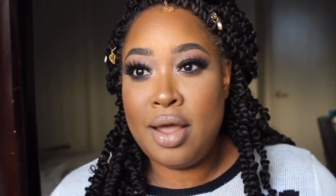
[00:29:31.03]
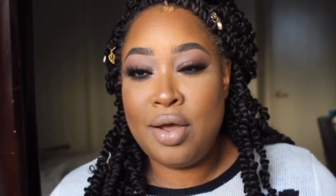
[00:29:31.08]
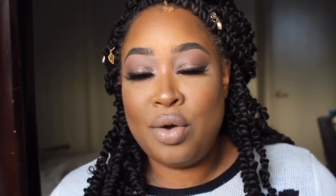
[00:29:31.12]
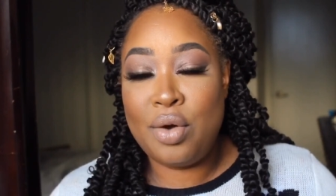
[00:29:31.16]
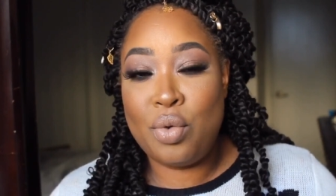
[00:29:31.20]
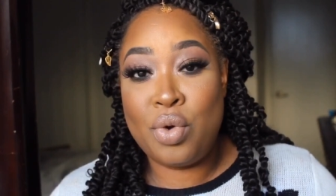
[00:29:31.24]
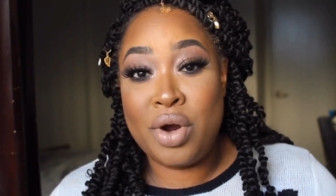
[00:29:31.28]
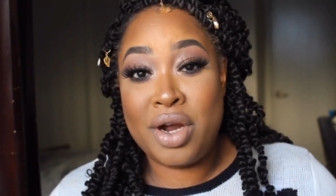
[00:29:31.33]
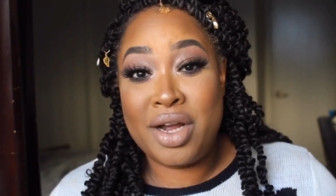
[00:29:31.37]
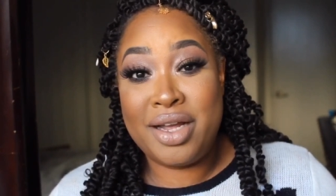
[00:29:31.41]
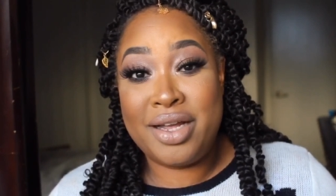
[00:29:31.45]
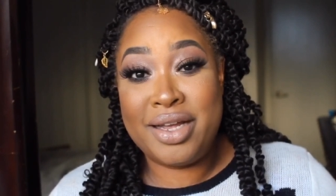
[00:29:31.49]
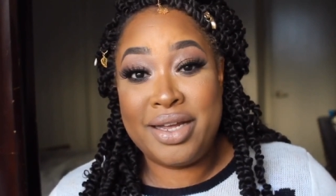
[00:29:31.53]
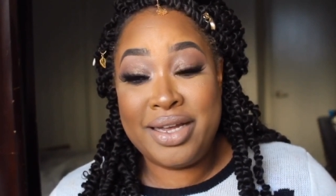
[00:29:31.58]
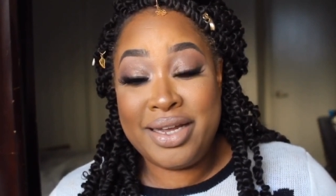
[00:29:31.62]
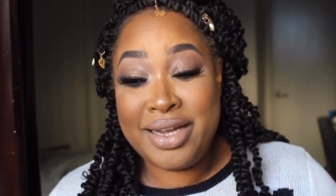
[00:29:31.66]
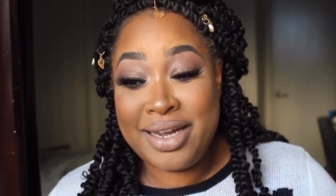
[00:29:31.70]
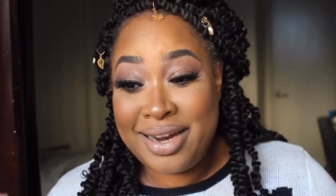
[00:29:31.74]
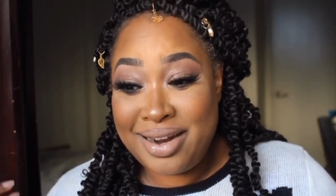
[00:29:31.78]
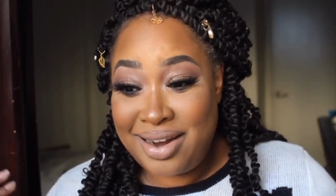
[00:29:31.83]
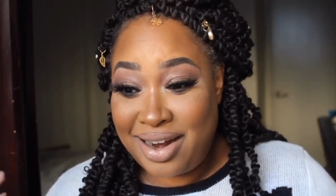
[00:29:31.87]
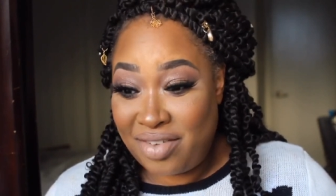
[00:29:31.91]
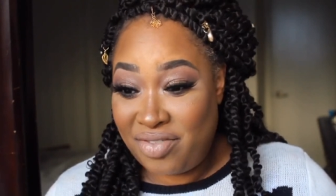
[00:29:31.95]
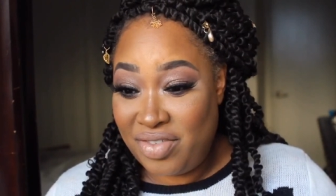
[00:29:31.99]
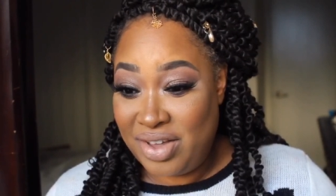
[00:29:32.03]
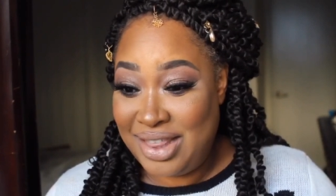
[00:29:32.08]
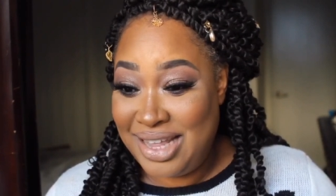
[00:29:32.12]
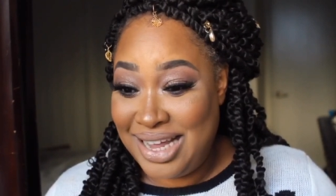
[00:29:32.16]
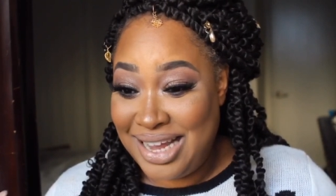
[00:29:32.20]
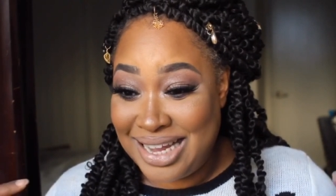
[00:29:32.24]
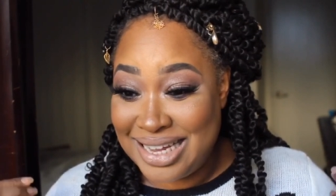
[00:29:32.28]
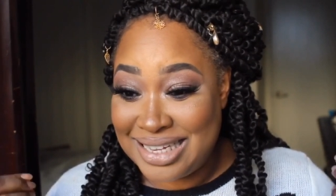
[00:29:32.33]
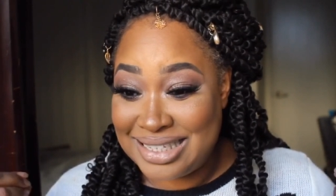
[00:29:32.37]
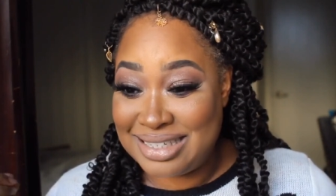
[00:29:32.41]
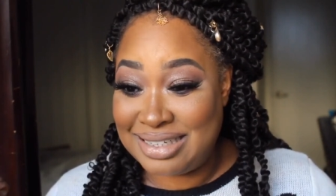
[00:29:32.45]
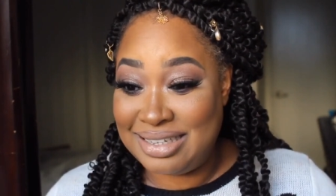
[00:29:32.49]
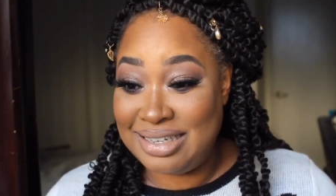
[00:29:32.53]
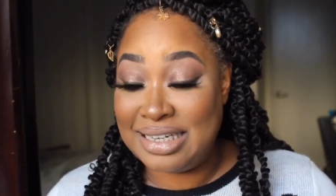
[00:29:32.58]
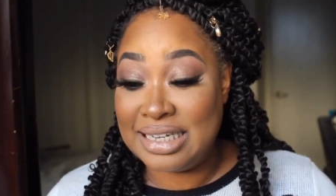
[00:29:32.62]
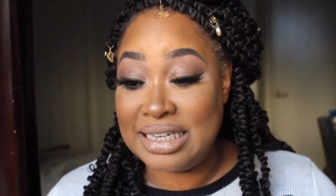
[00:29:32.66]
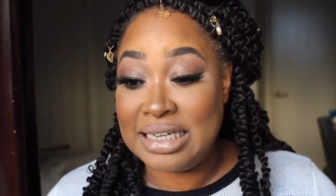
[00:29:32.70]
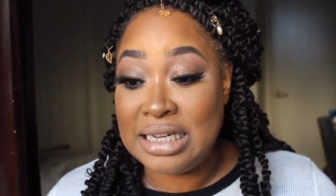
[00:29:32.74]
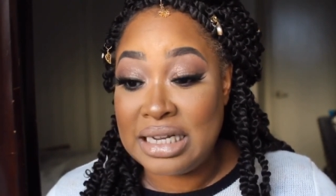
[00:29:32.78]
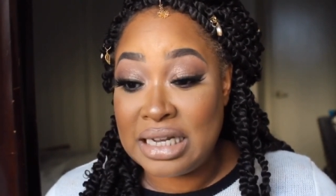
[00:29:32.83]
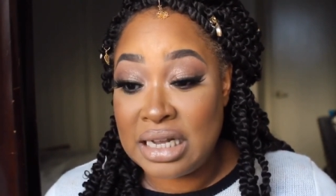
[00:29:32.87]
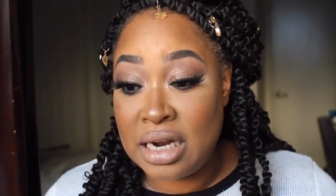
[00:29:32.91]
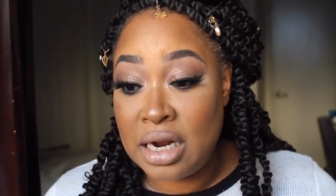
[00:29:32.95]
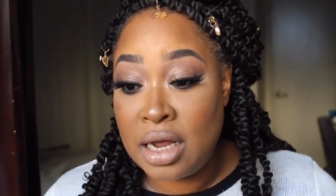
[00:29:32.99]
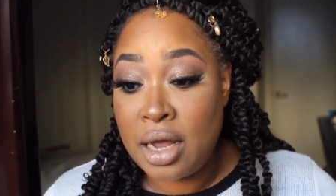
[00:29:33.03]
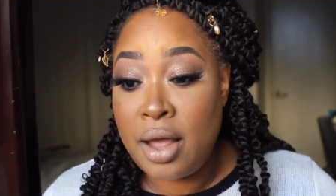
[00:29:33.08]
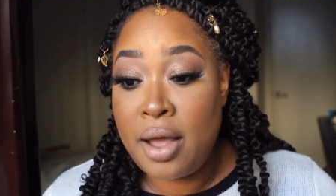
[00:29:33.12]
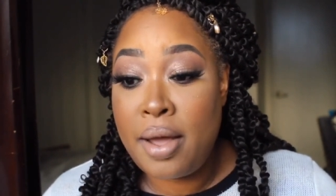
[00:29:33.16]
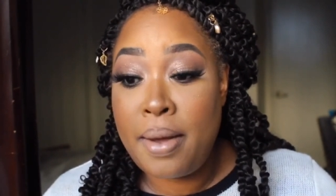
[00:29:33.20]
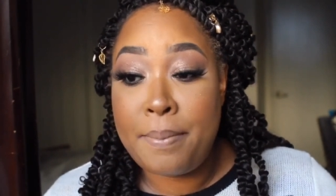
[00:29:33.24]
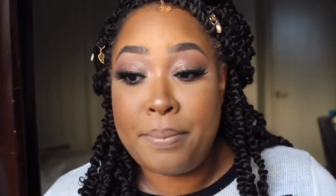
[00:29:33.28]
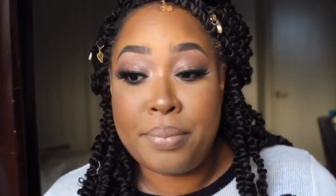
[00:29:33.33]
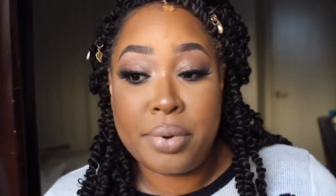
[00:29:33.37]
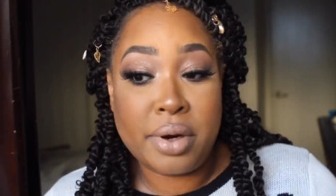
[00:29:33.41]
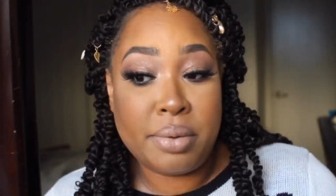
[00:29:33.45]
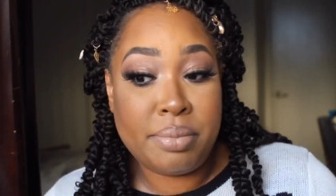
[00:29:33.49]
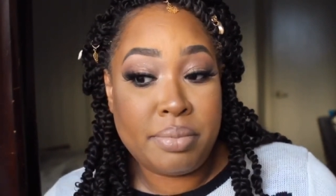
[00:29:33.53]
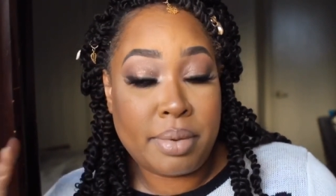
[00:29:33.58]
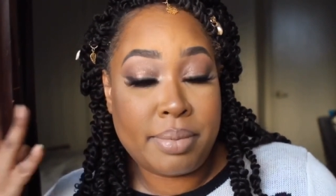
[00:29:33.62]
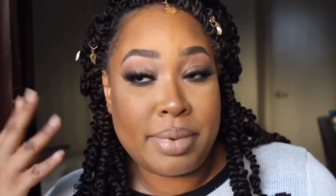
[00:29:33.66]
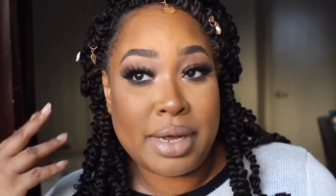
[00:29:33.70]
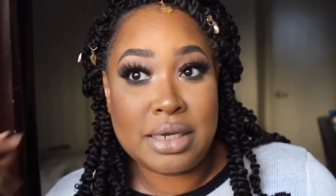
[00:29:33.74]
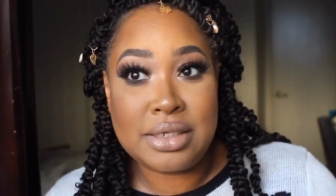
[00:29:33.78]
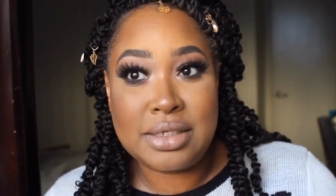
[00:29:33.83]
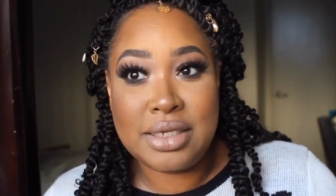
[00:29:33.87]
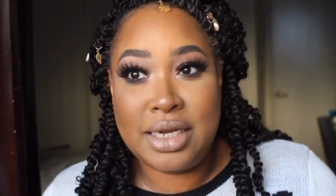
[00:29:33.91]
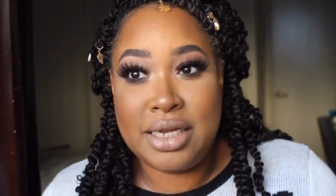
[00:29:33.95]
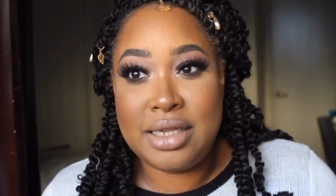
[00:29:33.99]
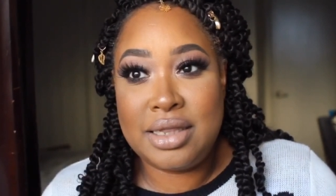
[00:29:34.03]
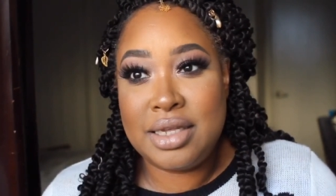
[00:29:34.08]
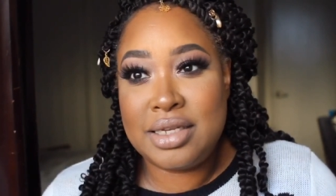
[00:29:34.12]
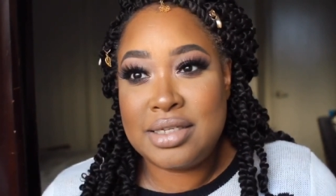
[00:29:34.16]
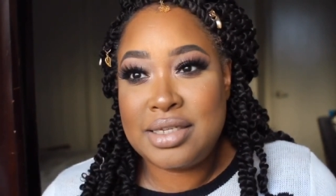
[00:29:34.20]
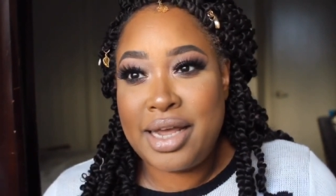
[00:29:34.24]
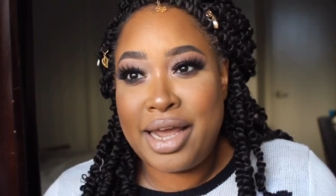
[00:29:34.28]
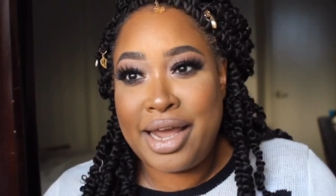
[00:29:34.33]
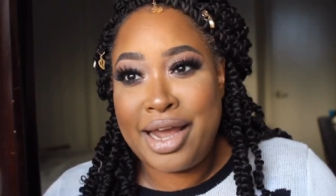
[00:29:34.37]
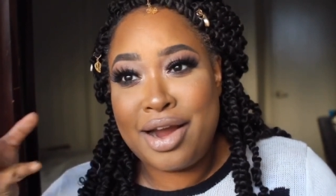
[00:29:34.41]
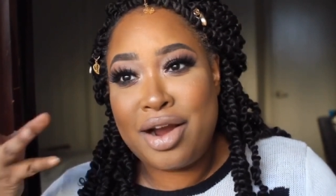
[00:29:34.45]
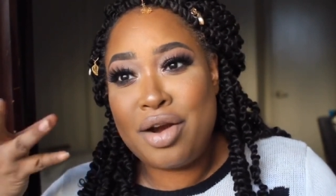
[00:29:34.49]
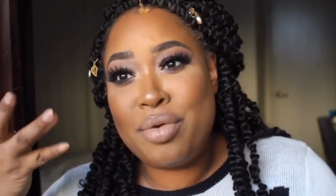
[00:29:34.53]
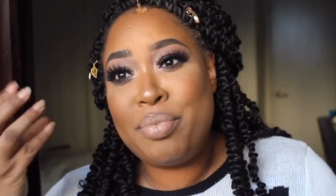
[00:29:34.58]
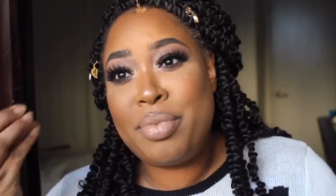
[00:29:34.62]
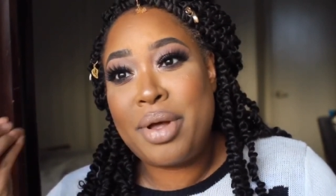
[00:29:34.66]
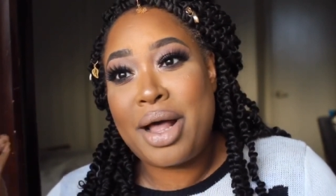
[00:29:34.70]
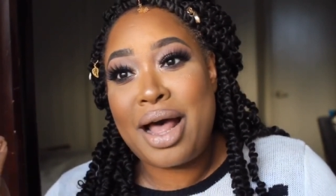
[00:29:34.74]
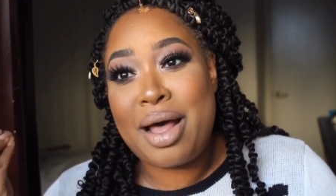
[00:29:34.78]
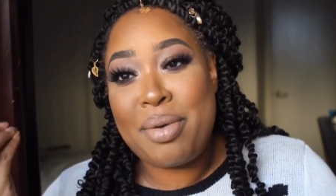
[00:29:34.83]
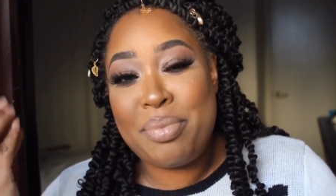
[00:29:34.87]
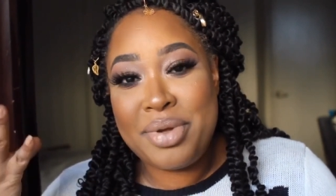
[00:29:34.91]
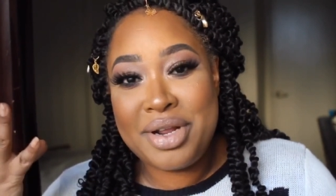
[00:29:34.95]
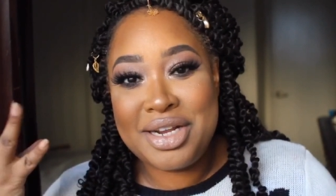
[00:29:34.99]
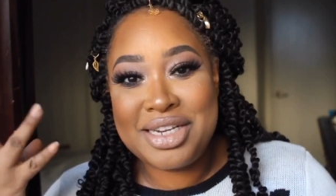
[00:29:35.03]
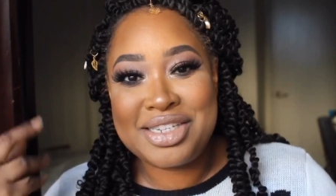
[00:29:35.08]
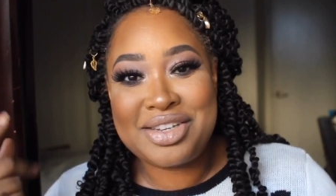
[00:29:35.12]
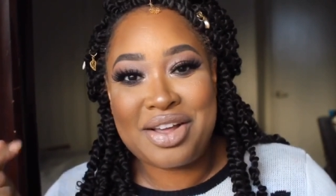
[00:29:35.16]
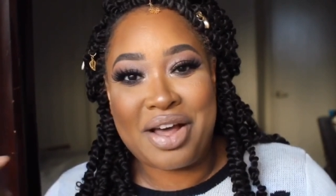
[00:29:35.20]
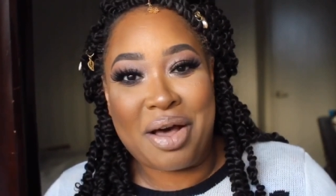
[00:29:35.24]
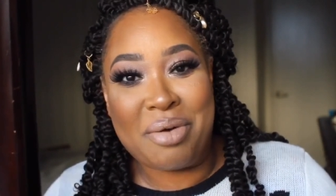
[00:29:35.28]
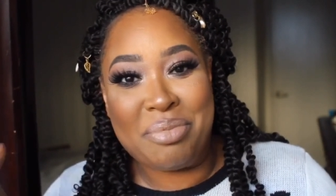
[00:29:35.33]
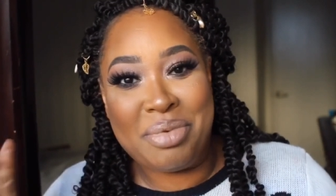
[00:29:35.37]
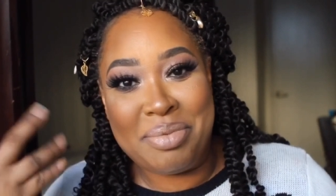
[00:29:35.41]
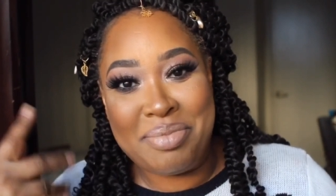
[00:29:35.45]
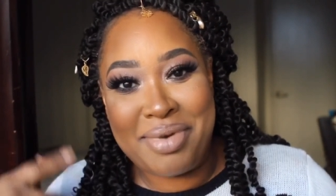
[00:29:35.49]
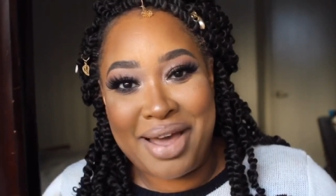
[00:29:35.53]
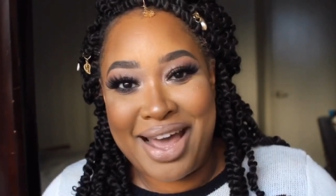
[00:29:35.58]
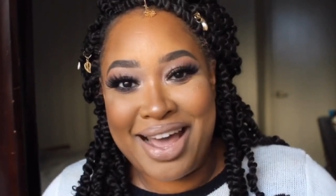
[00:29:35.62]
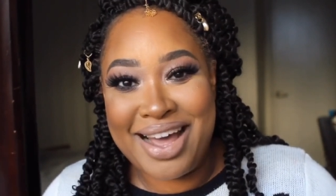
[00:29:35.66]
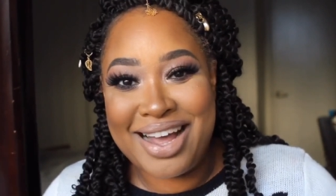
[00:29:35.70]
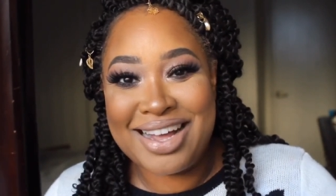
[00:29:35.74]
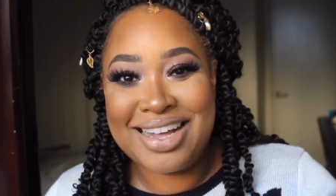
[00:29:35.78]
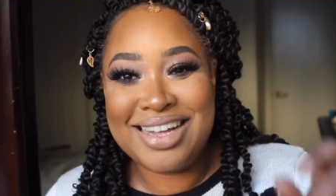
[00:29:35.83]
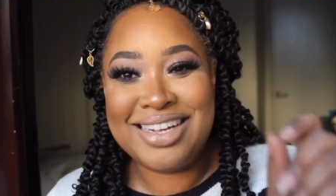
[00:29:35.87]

We're good. Everything is good, but I'm about to get this hair popping, so I'll be back.